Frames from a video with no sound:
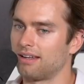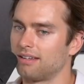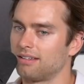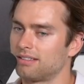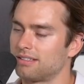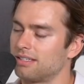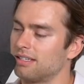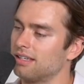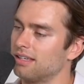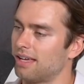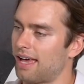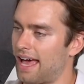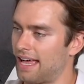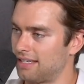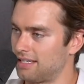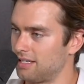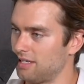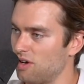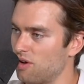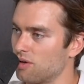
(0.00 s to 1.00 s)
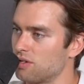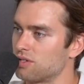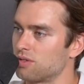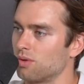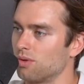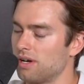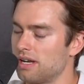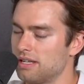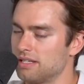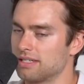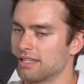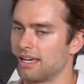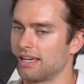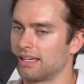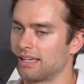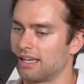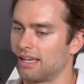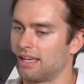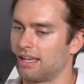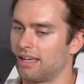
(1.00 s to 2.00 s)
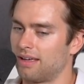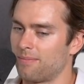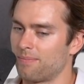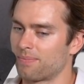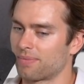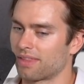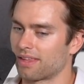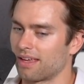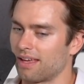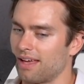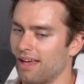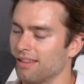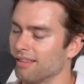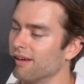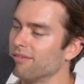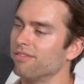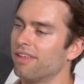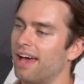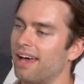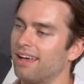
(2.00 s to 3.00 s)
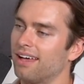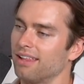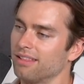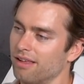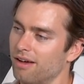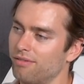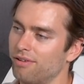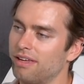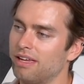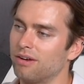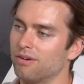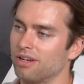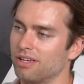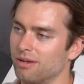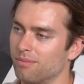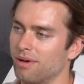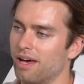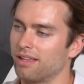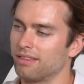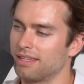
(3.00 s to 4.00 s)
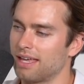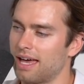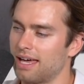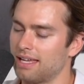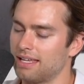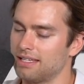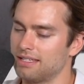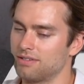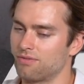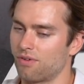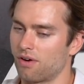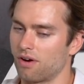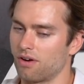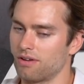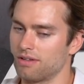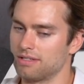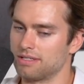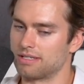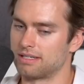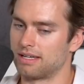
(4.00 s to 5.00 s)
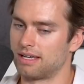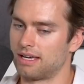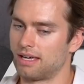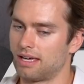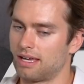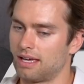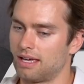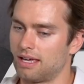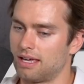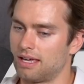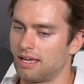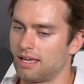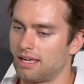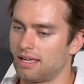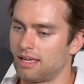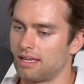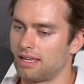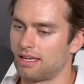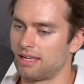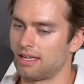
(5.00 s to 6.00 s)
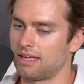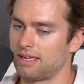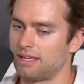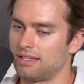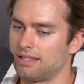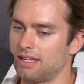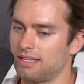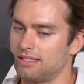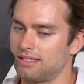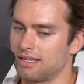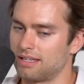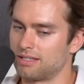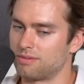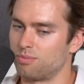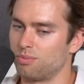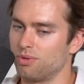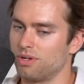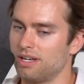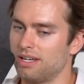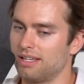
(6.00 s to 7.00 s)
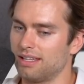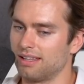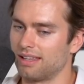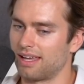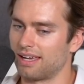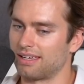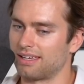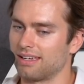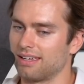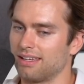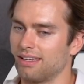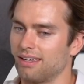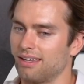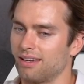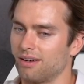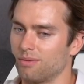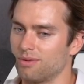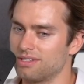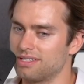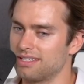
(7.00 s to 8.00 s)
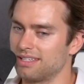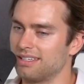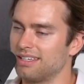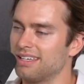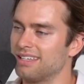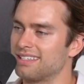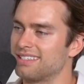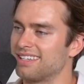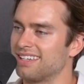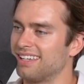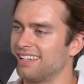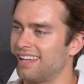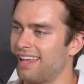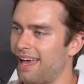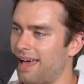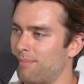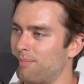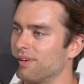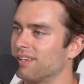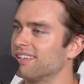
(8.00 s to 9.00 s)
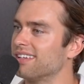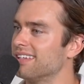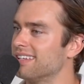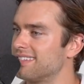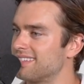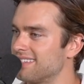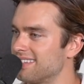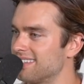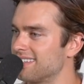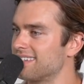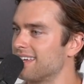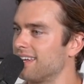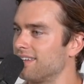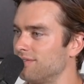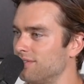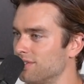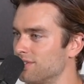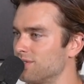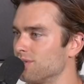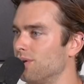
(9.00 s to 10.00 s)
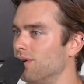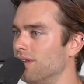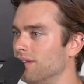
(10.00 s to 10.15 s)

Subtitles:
to add to your story, is like, I love that. I love hearing about that, as far as it does breed like a resilience and an epicness inside of your soul.